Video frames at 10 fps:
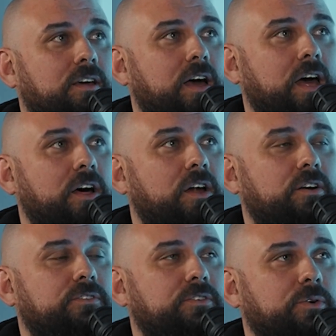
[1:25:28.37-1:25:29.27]
an
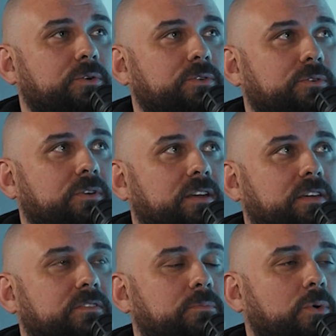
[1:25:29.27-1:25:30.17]
honor to know you, and
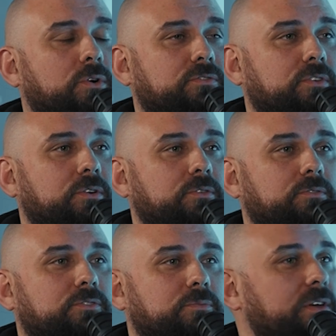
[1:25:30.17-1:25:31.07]
even more so
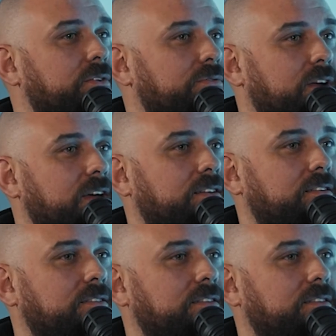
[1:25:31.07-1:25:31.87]
to be your friend.